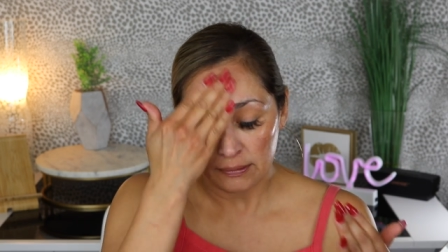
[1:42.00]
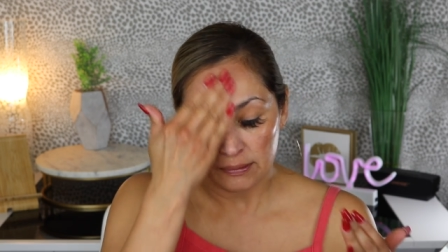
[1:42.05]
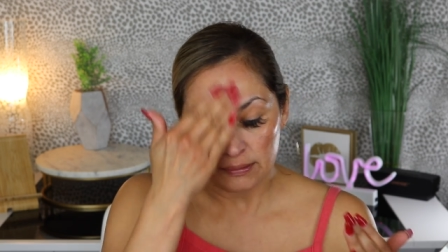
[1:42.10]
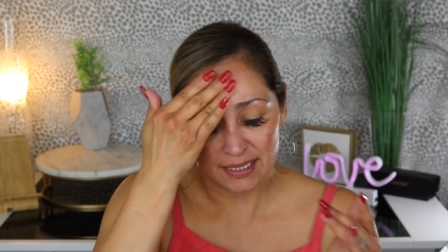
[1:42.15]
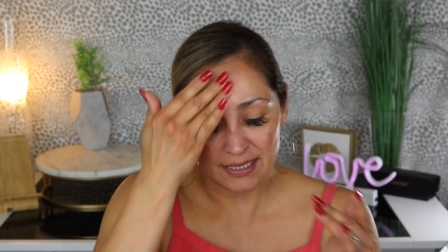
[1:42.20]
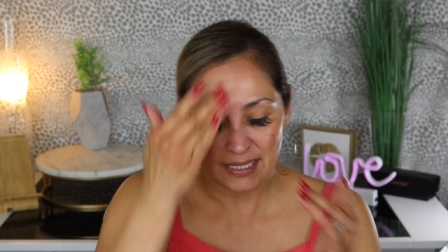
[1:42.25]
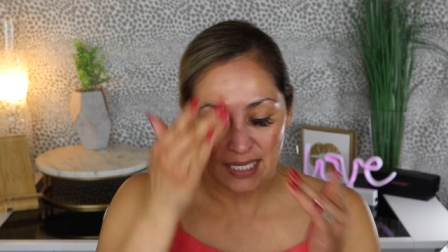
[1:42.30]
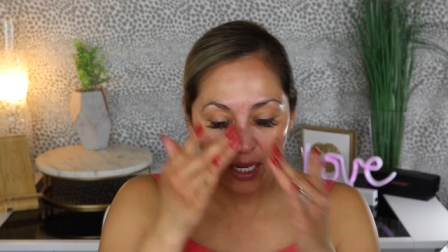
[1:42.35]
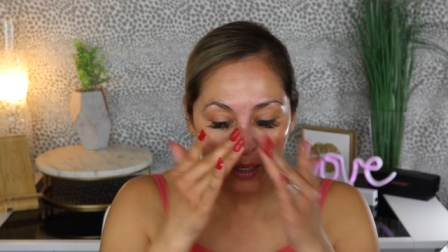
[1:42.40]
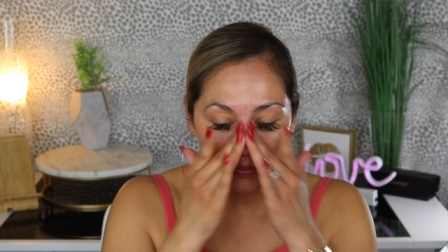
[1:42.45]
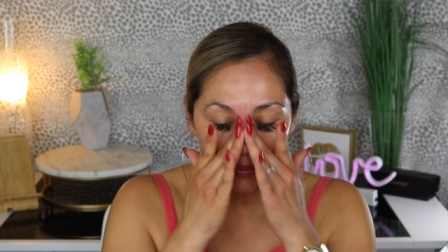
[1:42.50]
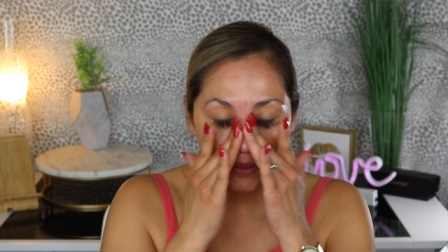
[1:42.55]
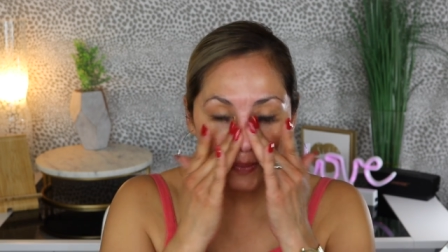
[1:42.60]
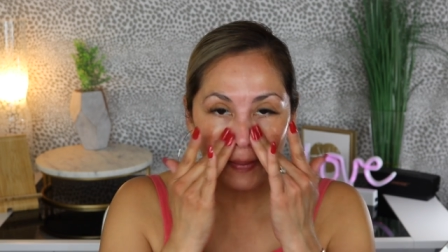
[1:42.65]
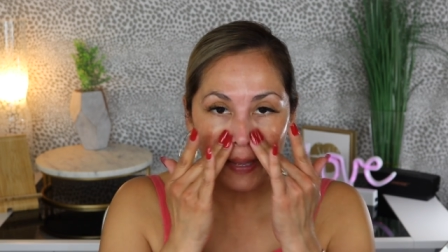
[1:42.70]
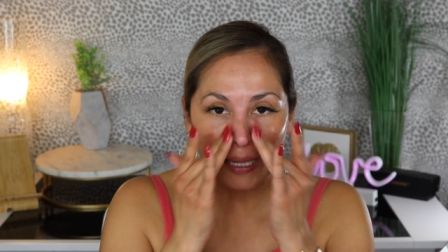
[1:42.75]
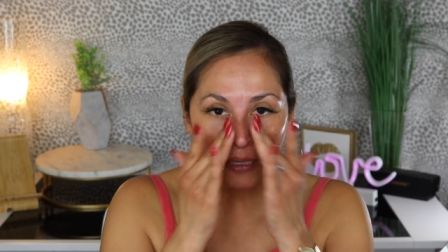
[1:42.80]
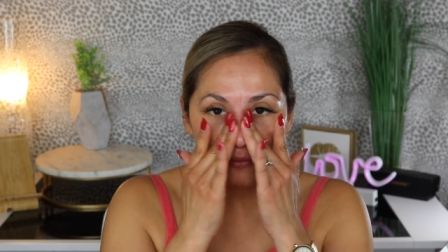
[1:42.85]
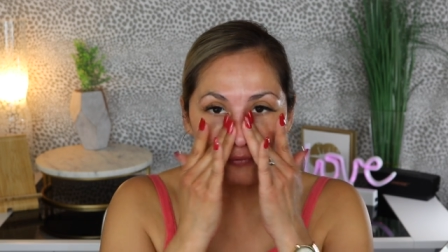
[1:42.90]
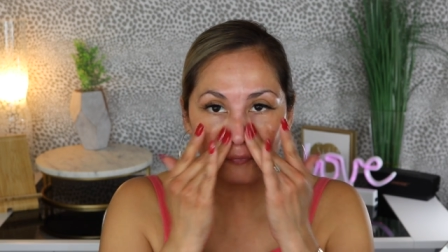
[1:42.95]
This helps
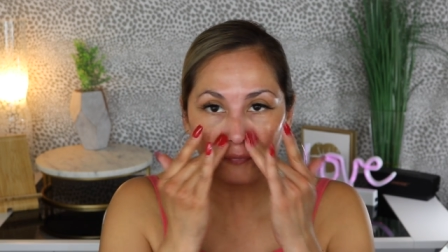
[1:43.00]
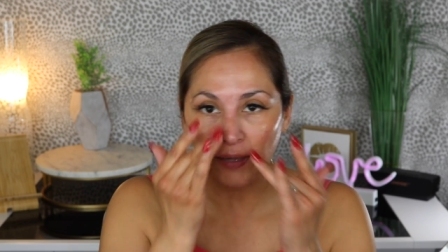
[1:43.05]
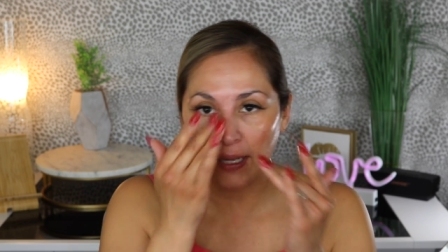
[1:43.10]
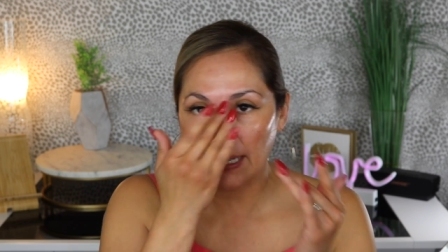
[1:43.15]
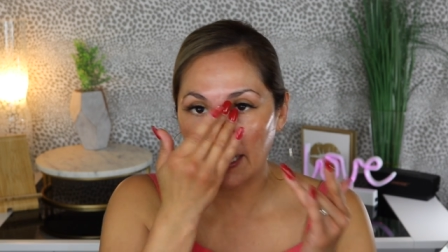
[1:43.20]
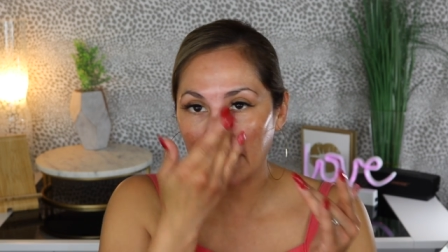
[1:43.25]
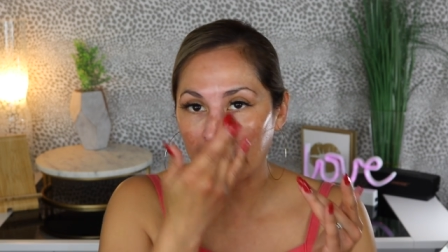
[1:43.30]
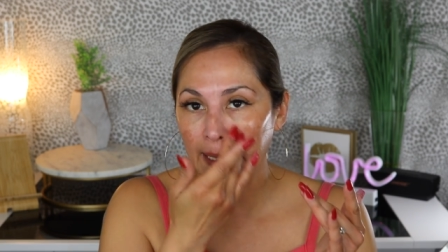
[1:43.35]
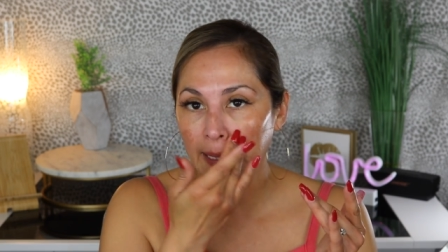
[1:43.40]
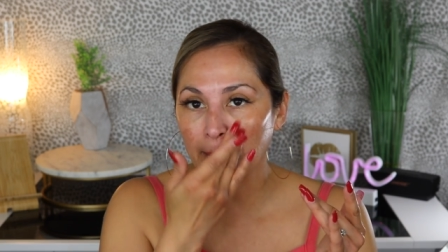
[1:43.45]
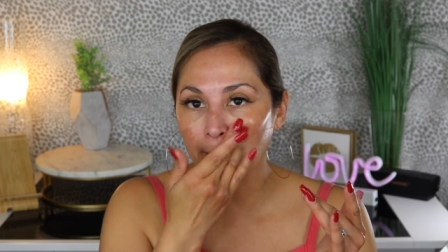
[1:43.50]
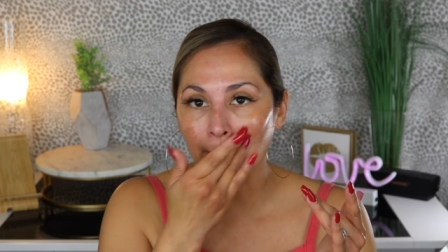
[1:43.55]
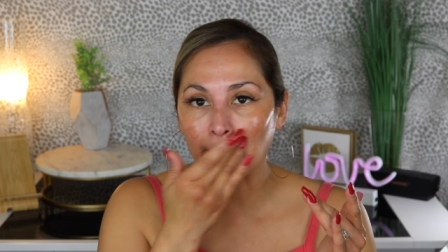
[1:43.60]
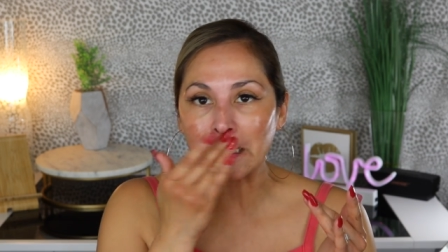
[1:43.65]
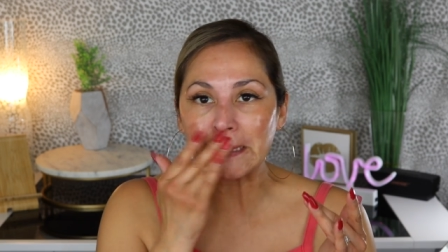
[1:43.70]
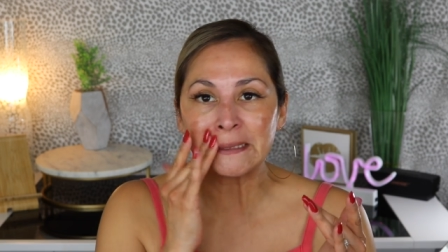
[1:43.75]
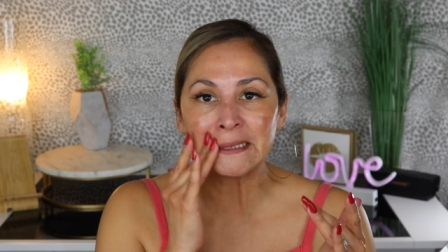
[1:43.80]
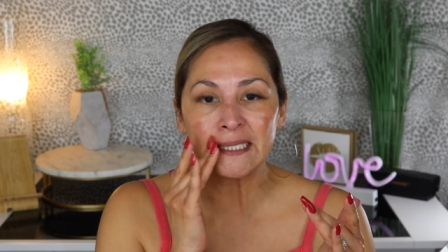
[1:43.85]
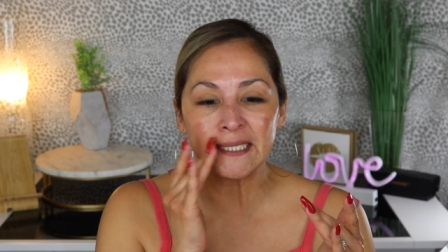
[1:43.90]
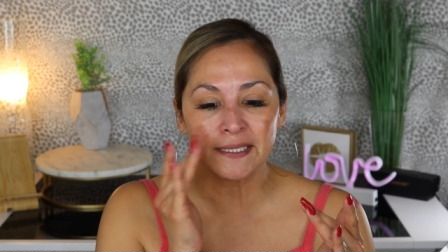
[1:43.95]
mattify
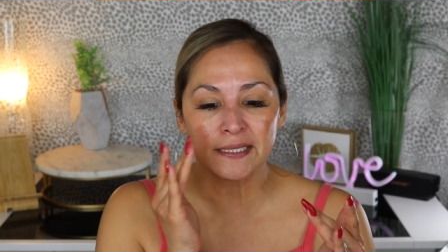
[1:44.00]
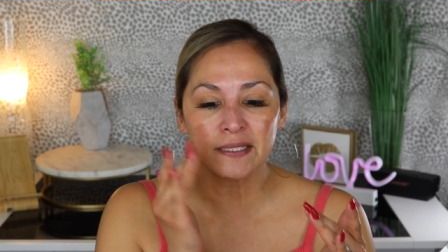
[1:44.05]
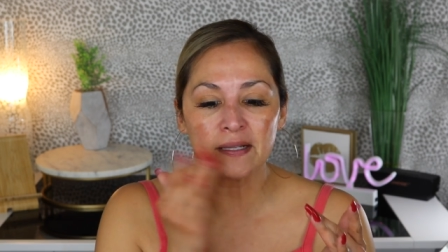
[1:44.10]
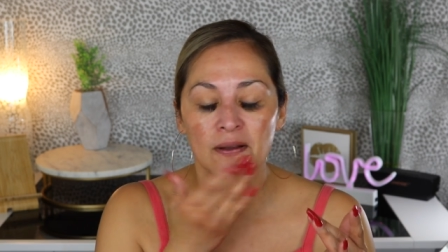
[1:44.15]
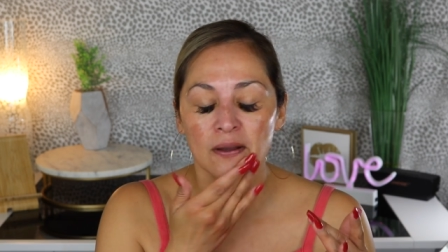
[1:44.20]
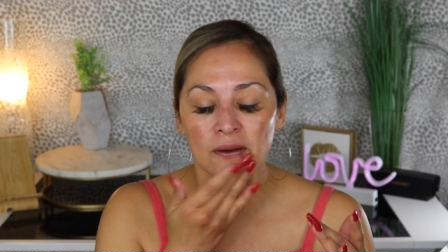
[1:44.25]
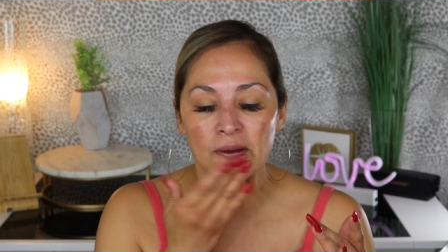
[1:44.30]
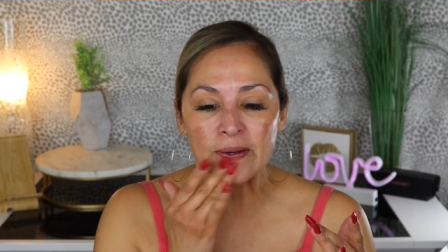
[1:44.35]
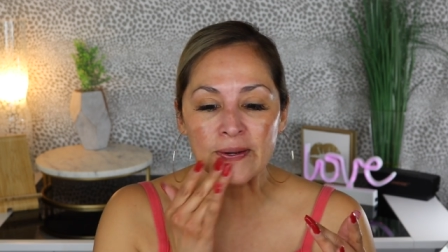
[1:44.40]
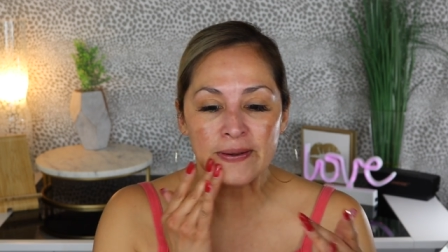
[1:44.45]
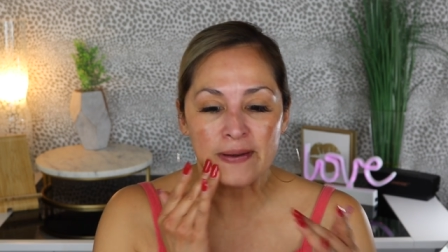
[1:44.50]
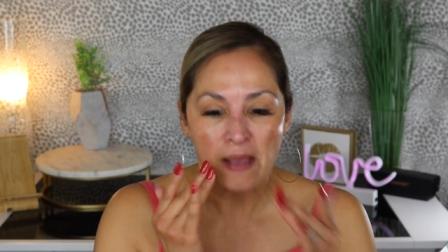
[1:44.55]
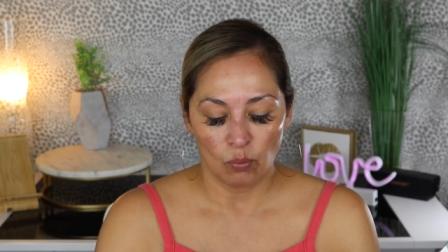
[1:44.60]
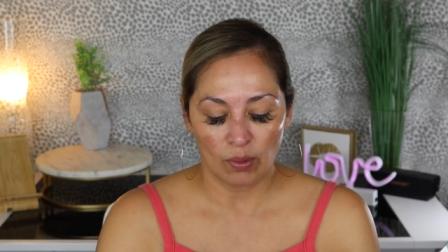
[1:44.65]
my T-zone.